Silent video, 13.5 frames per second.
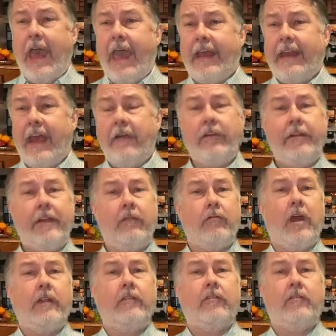and everything
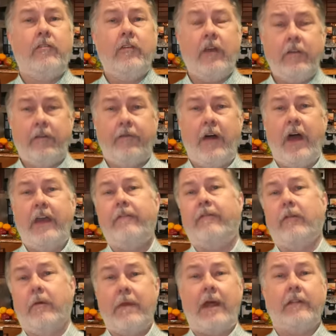runs just fine
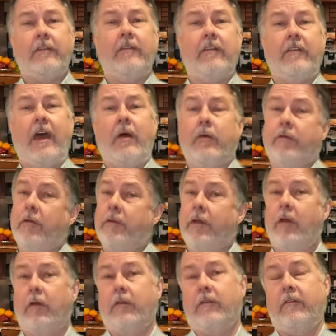for about 6 hours on the
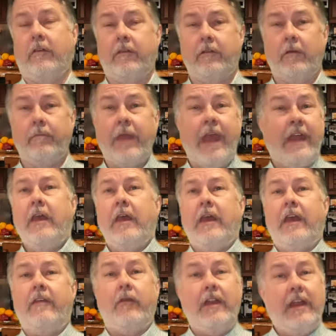current system.
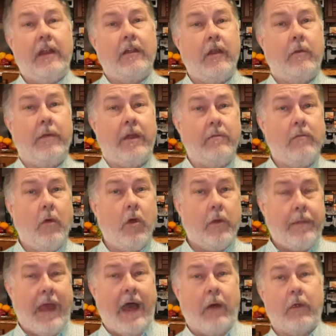If we need a little bit more
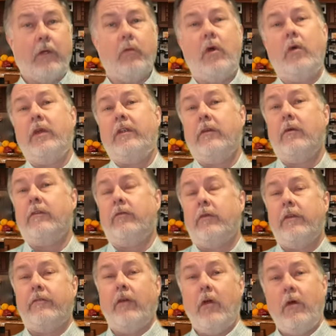power, what we do is we
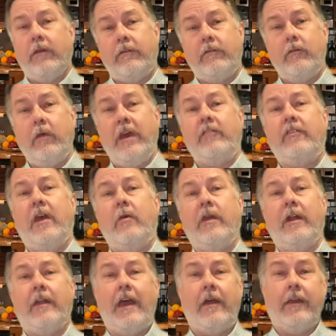throw a switch and we
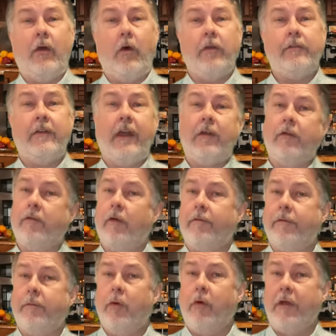allow the alternators off
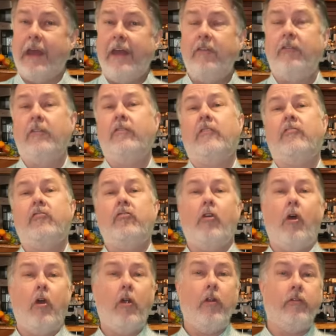the port engine to
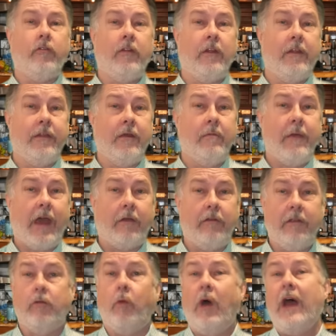charge the lithium
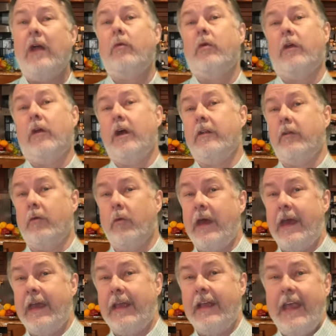batteries while we're
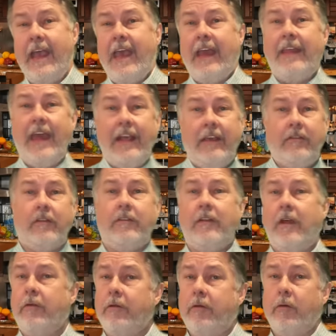underway, and that gives us
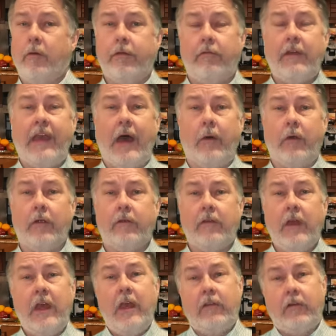another 2 or 3 hours.
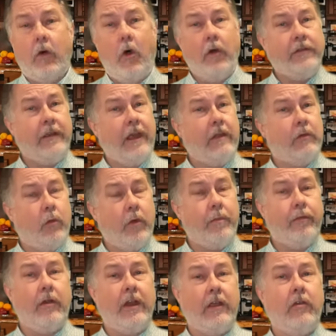So altogether, we're
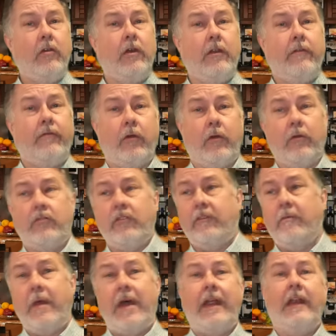pretty good for just
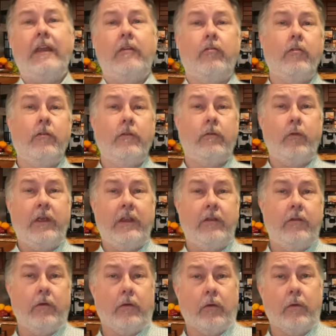about any cruise we
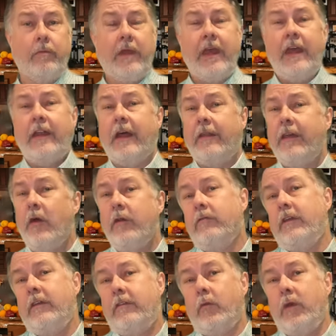do. Now, the only
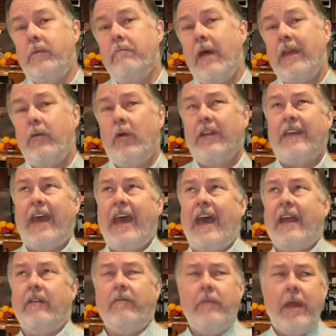reason we might want to
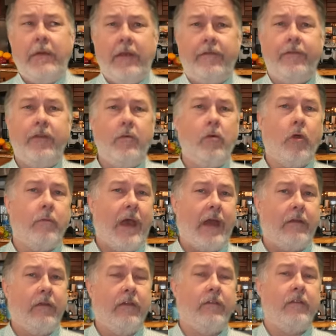add maybe a few more
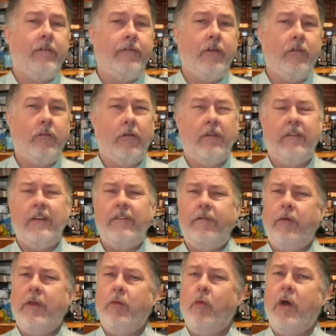batteries in the future is if
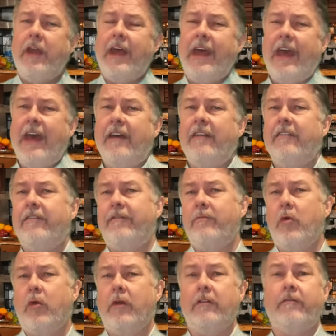we want to have
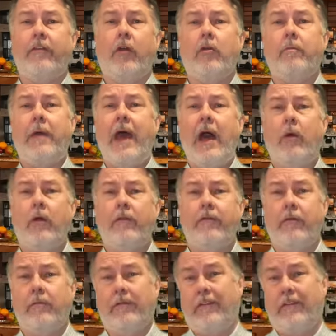more inverter power for,